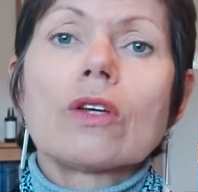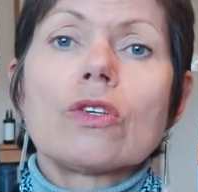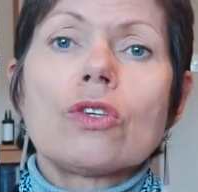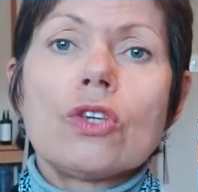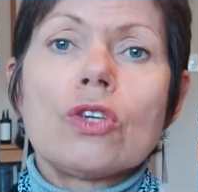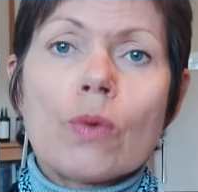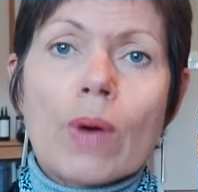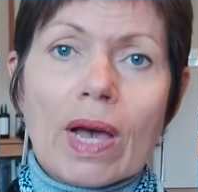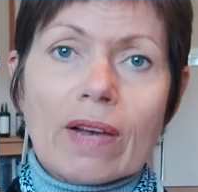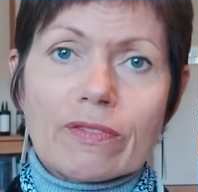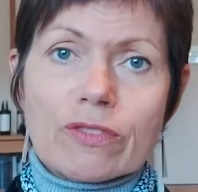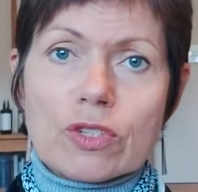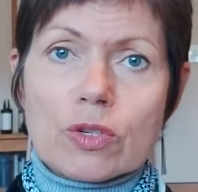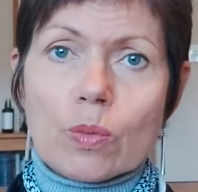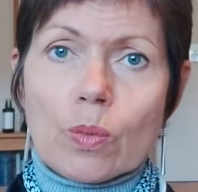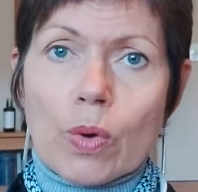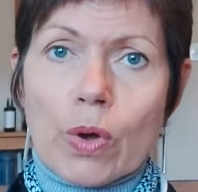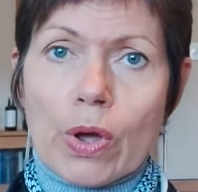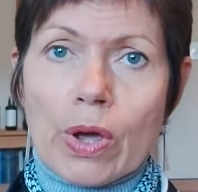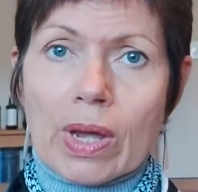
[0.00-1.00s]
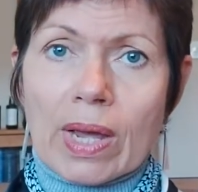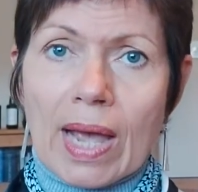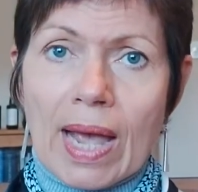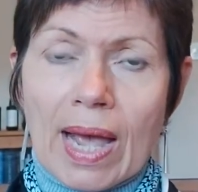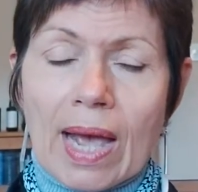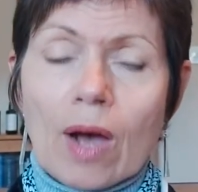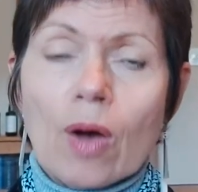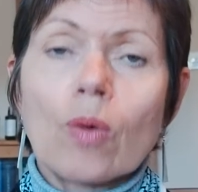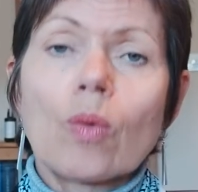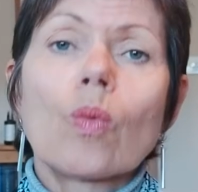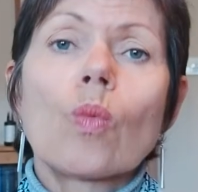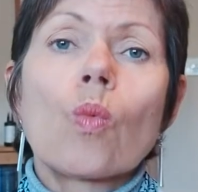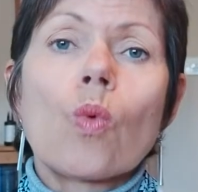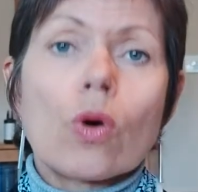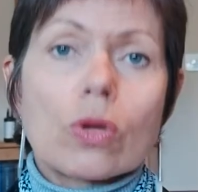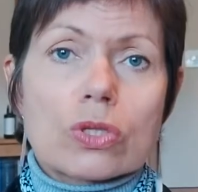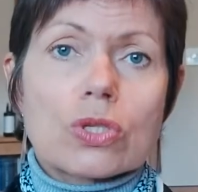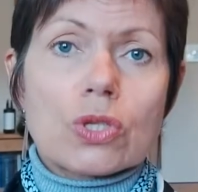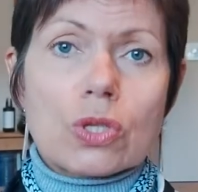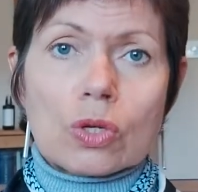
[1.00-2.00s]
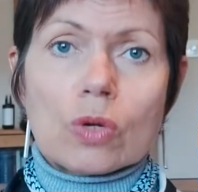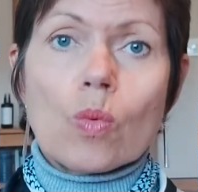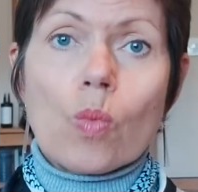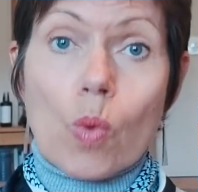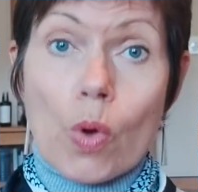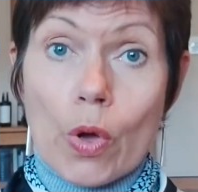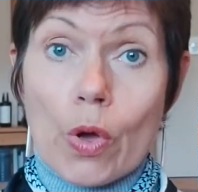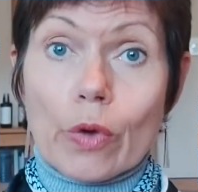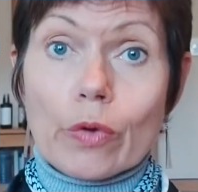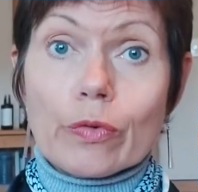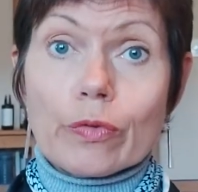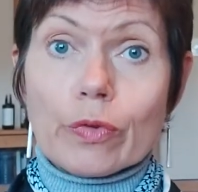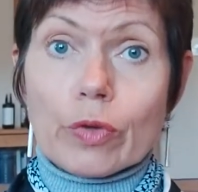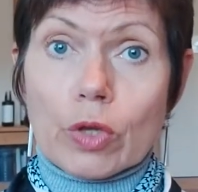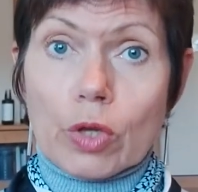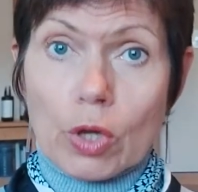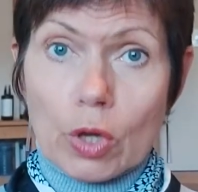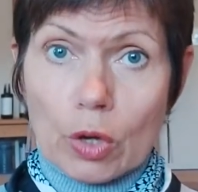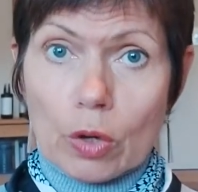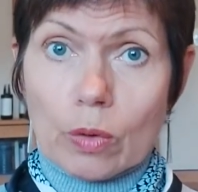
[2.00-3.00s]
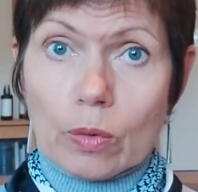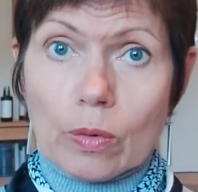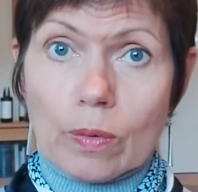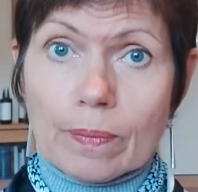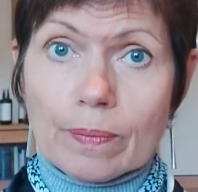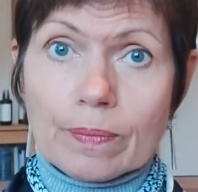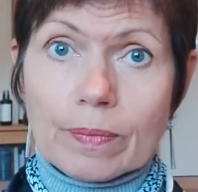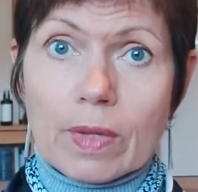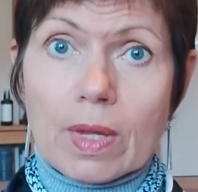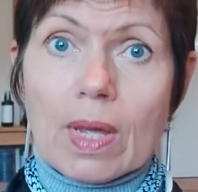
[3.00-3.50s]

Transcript: You have to work out what's going to work for you.